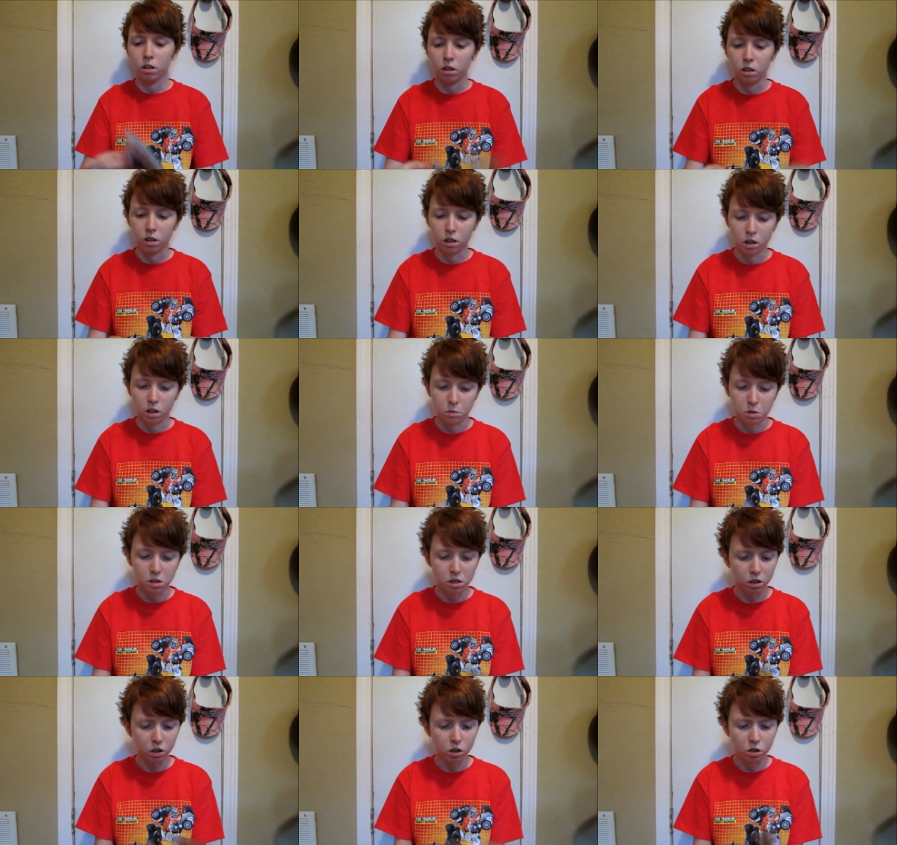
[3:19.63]

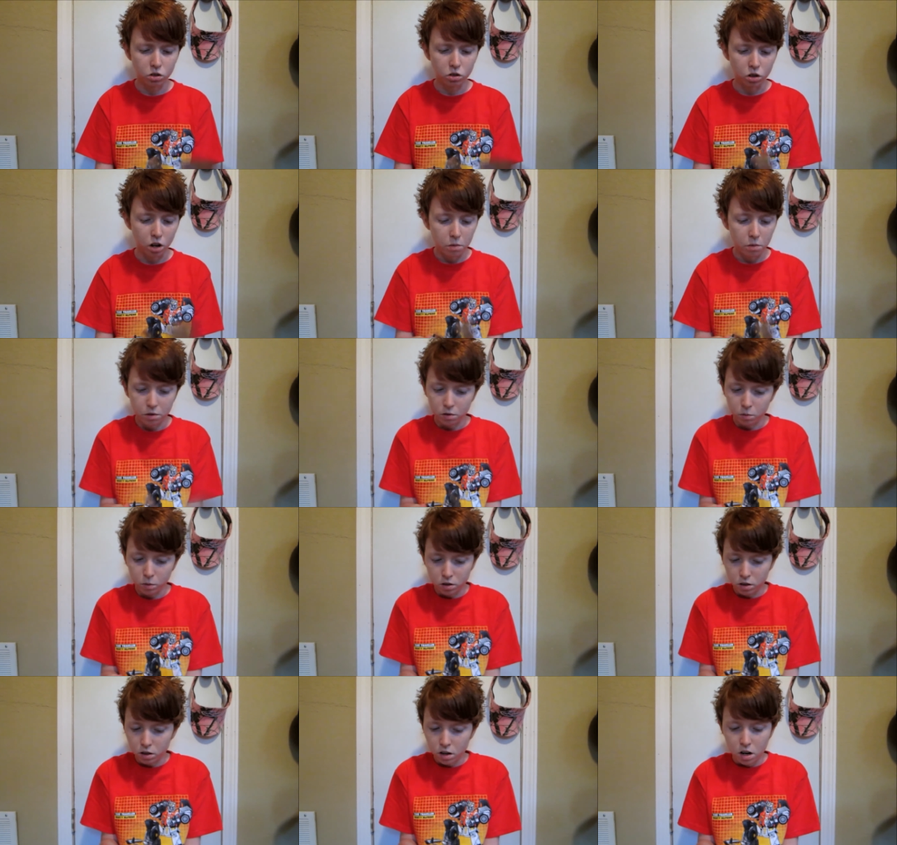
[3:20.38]
It's in good shape. There
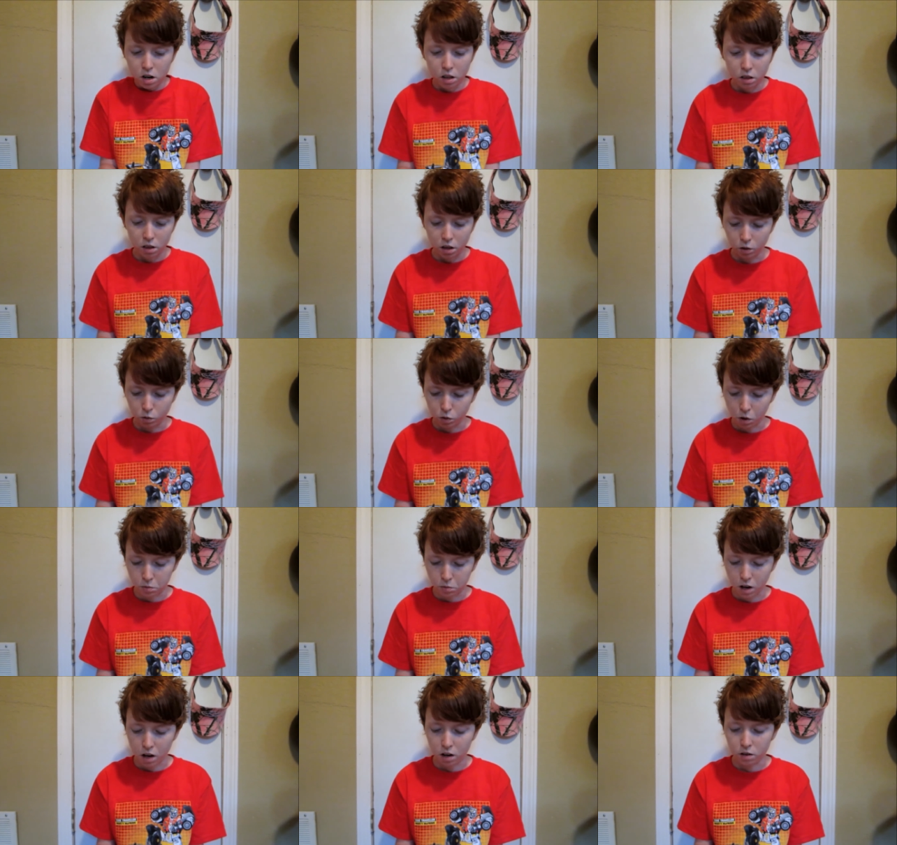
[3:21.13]
wasn't anything
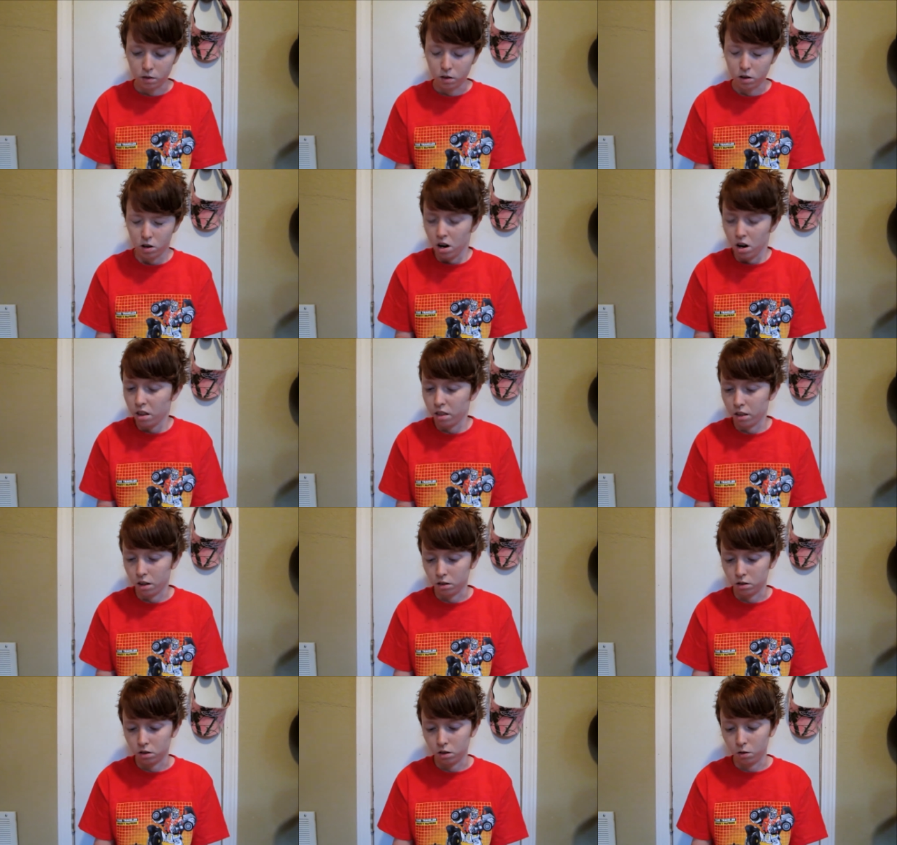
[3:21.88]
ripped out of it or
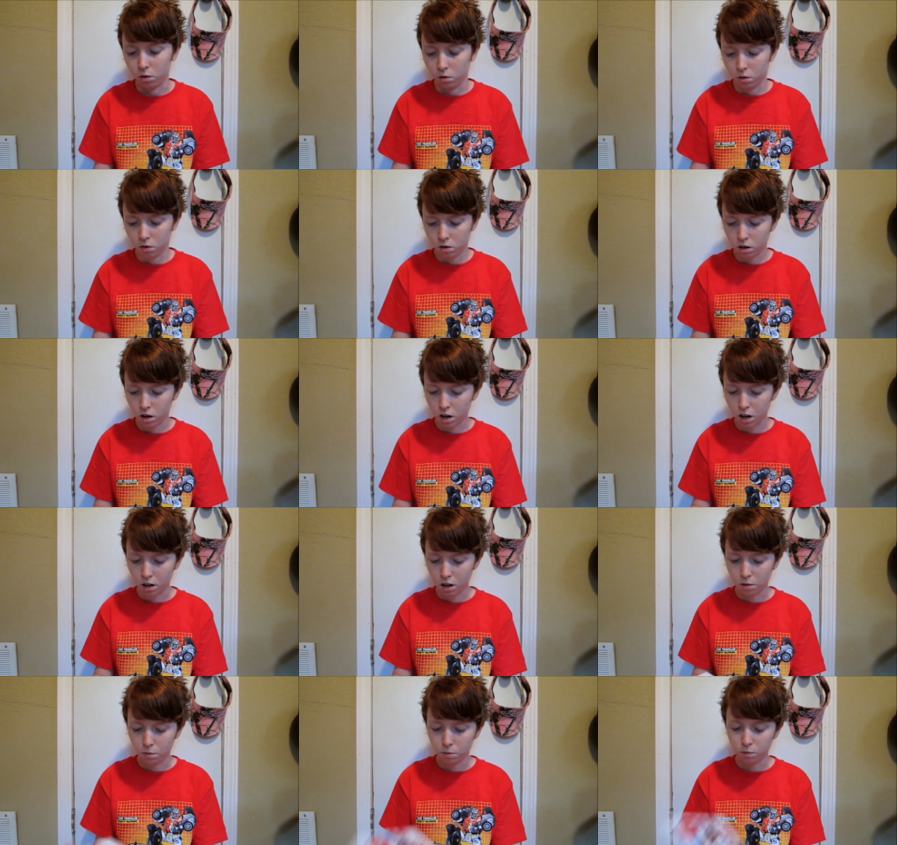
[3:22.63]
anything, so
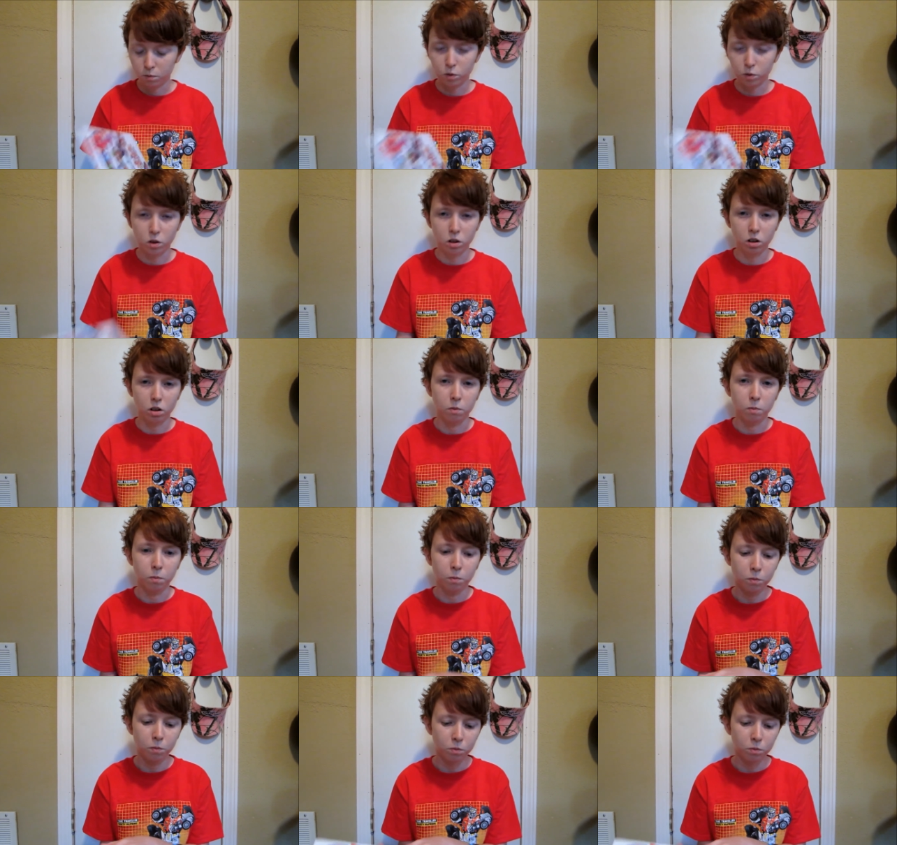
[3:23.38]
for...